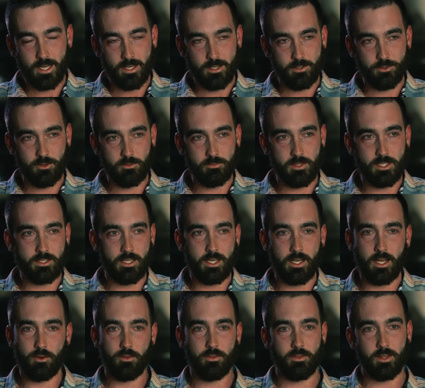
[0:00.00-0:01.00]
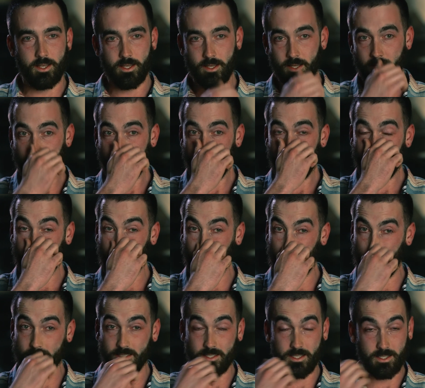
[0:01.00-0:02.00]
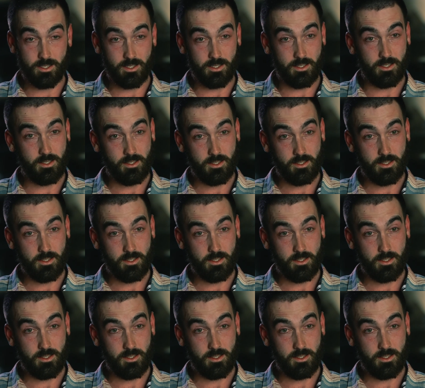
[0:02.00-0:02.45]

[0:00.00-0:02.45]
And he told me he's like, "I don't think God's gonna